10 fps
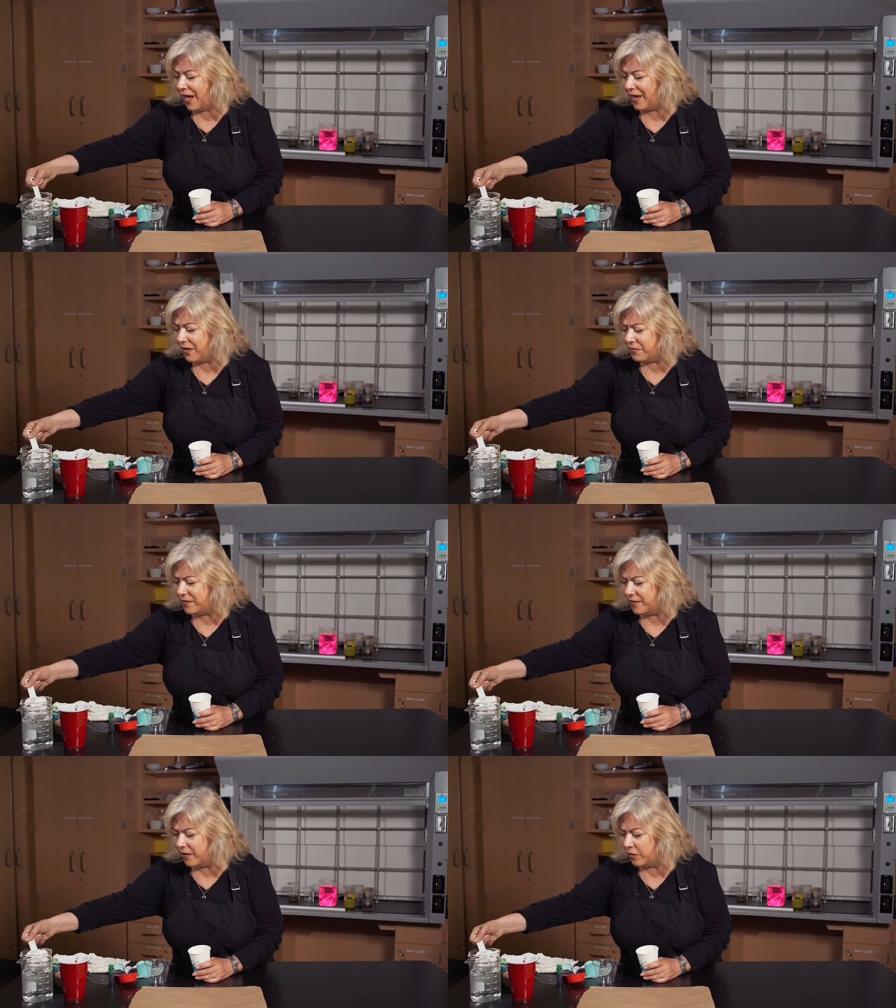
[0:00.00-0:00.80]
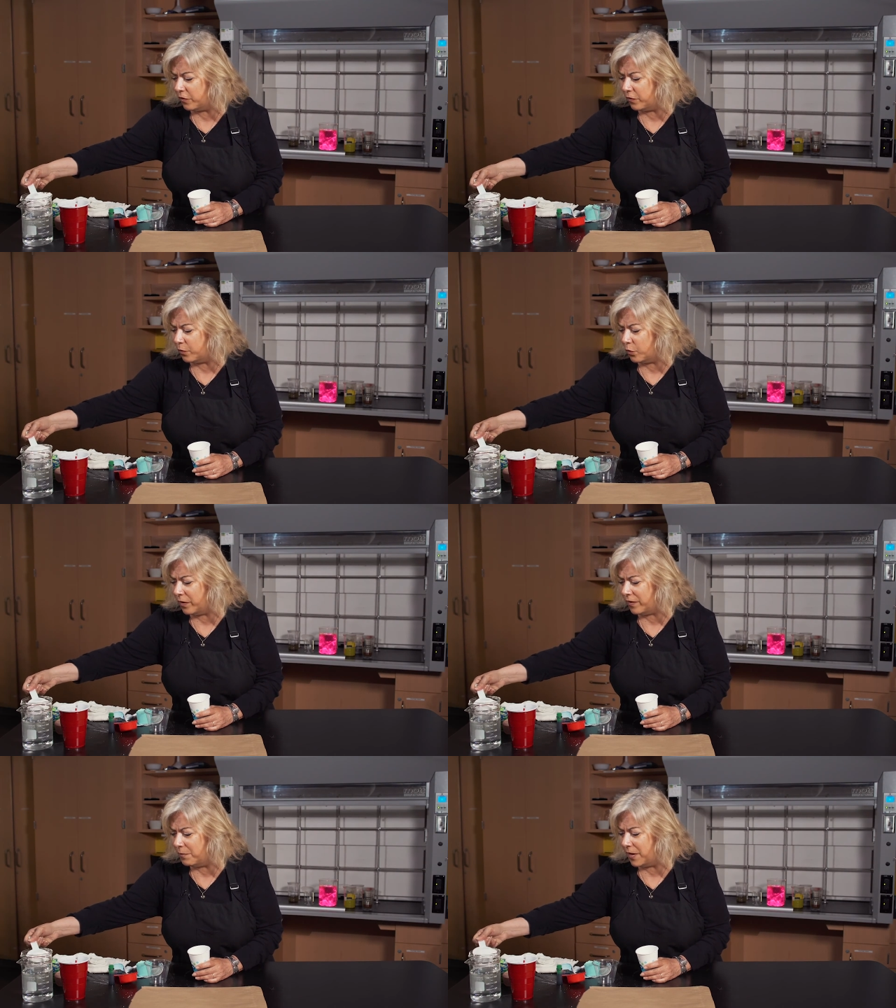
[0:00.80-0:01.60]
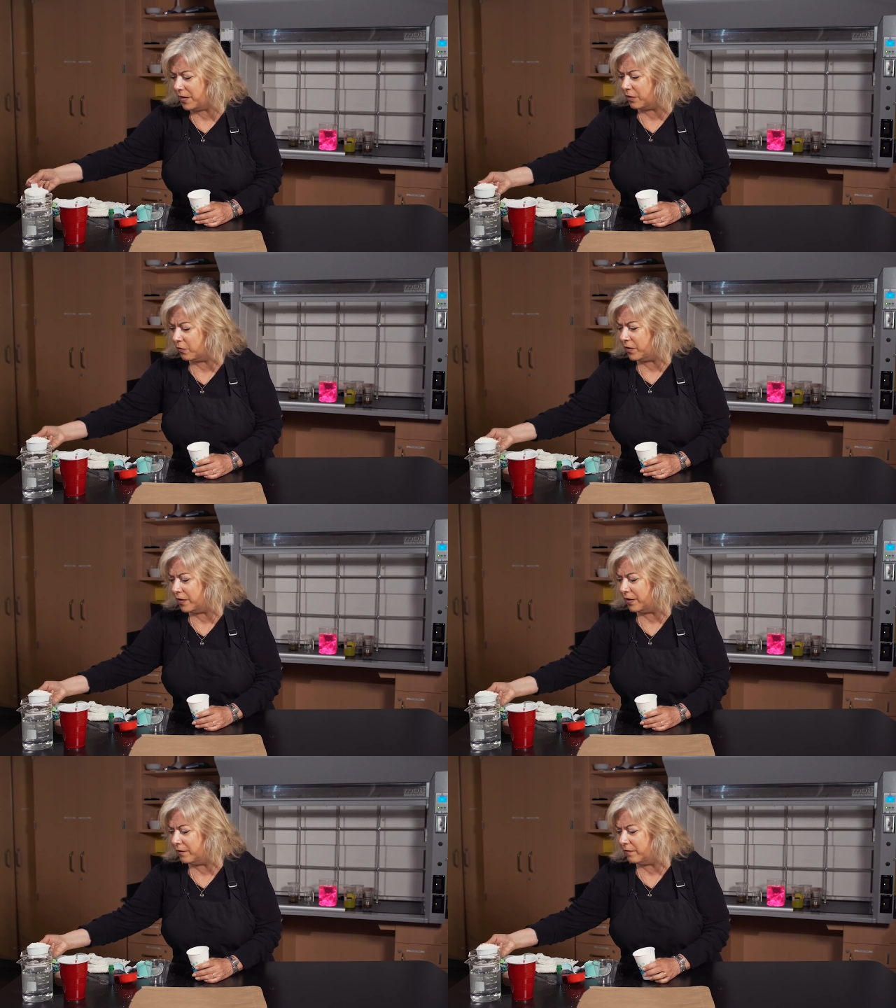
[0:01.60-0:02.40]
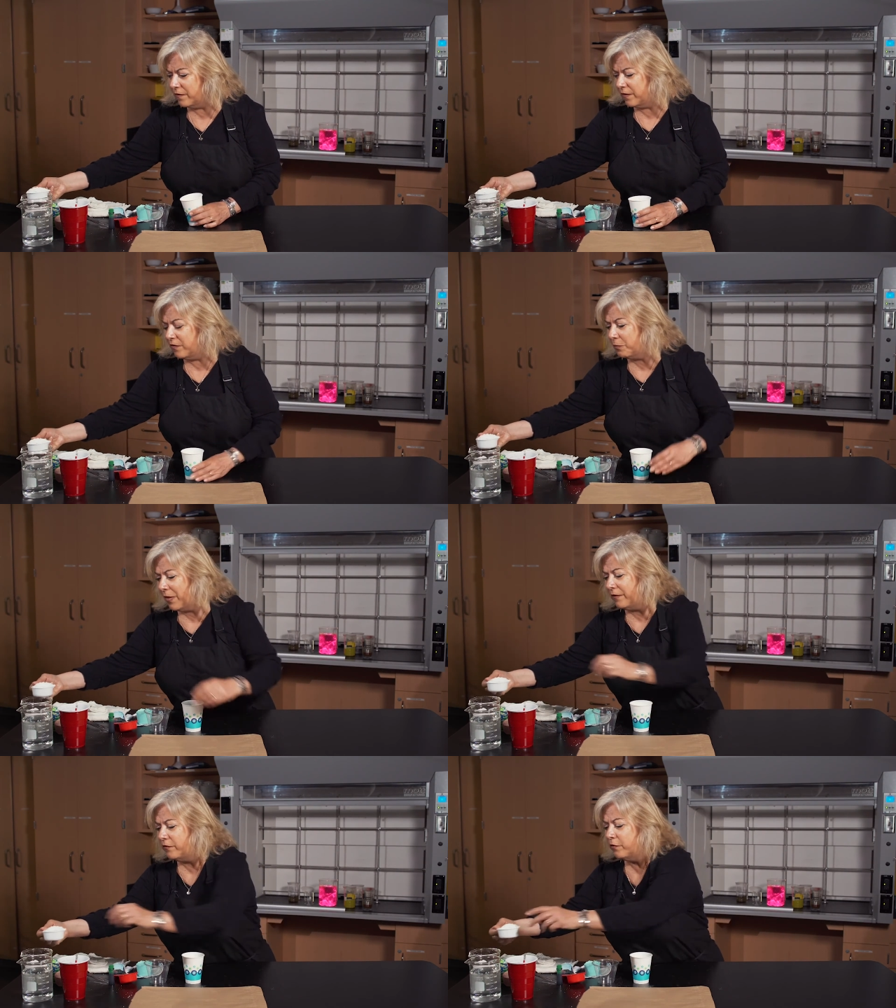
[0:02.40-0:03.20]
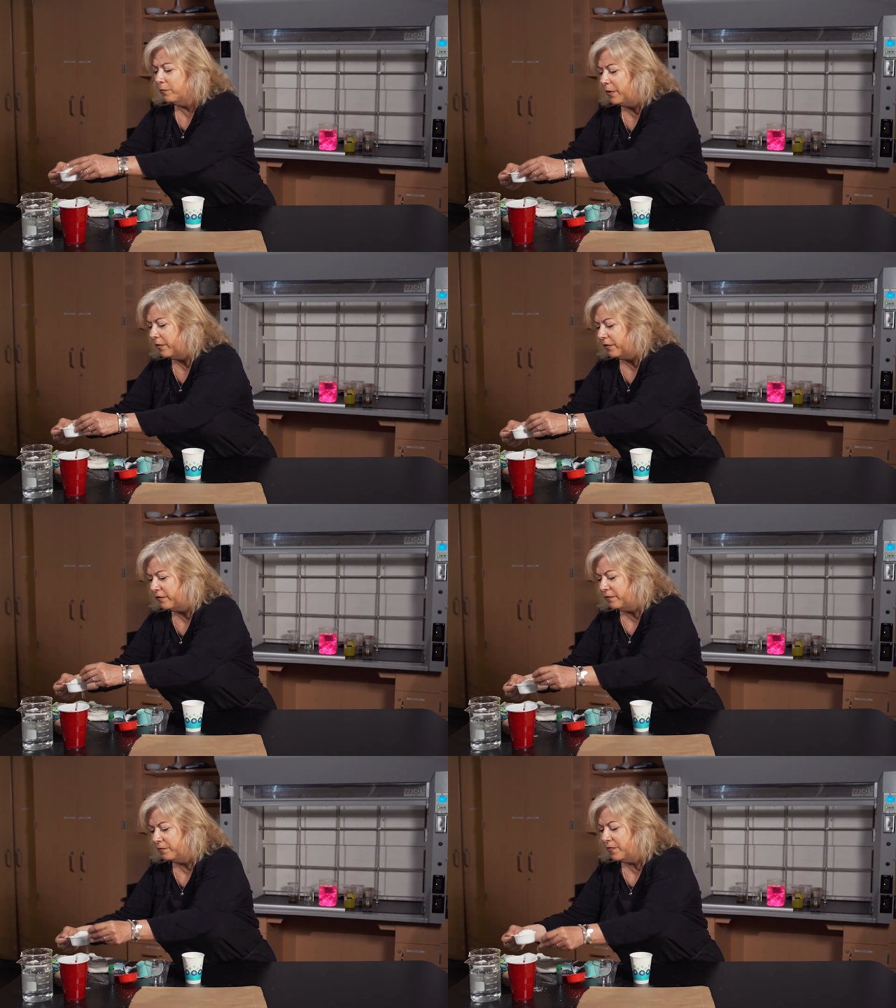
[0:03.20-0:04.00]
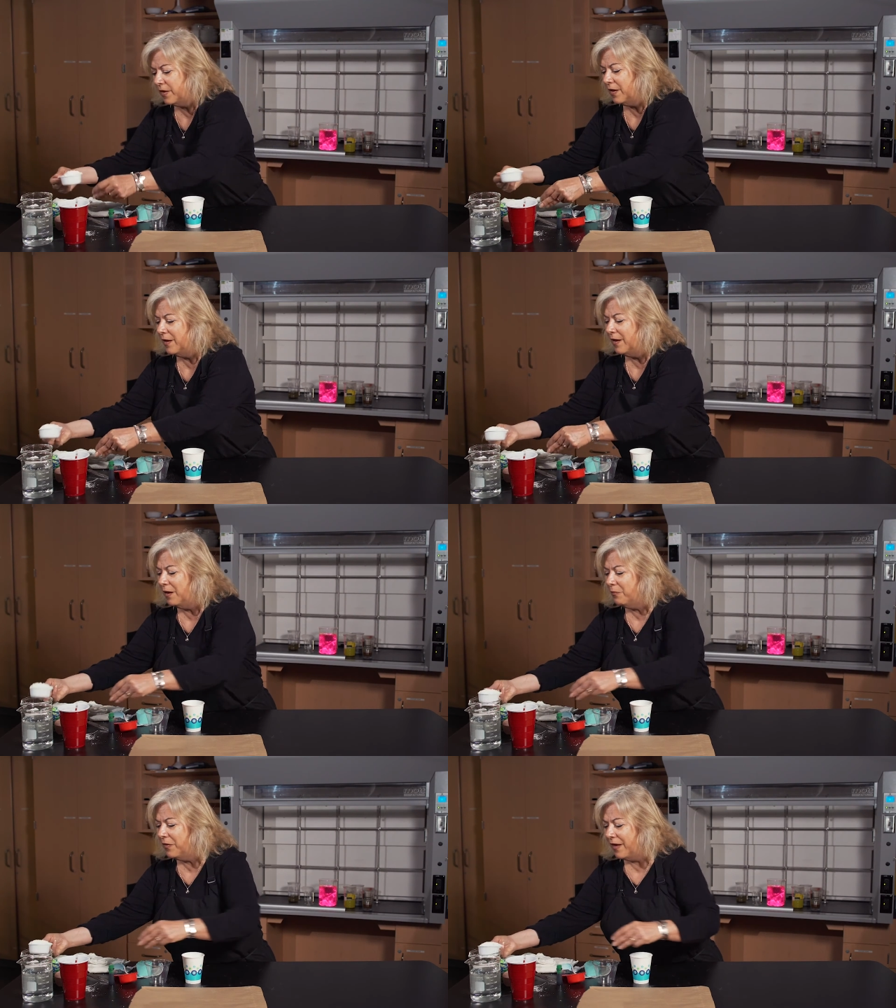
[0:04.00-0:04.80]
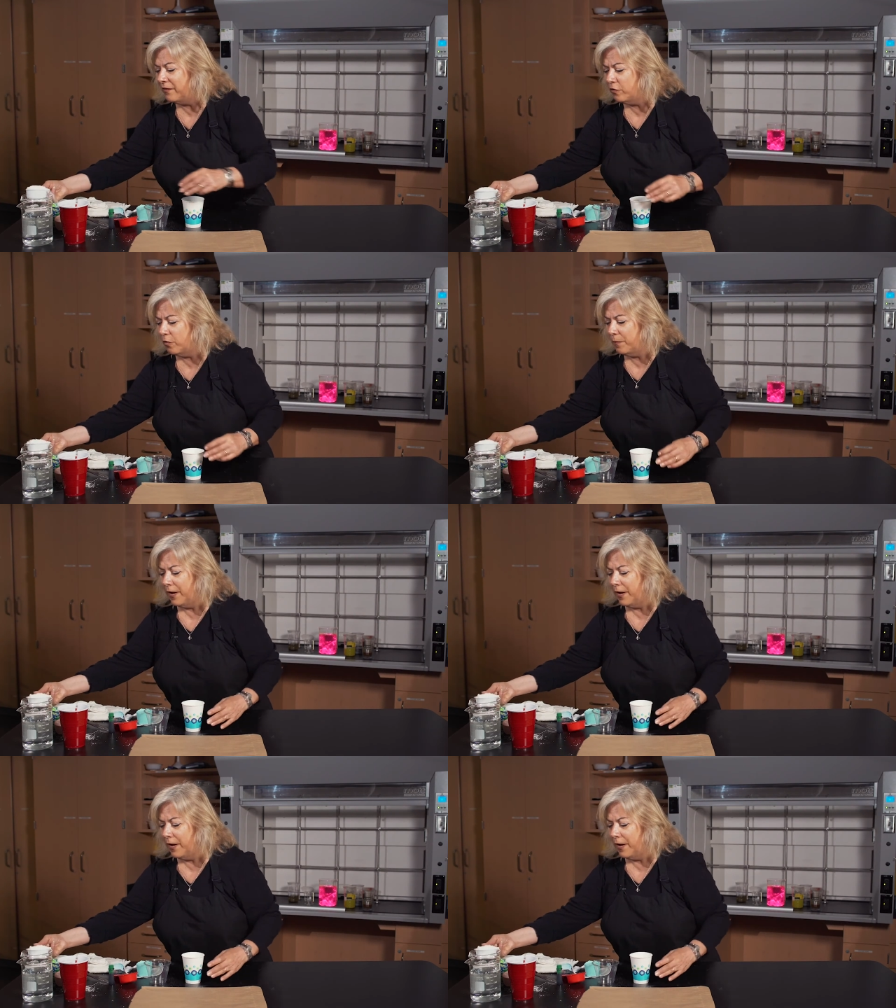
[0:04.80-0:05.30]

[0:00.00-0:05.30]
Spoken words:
I have to tell you, one of the main ingredients is plaster of Paris. And plaster of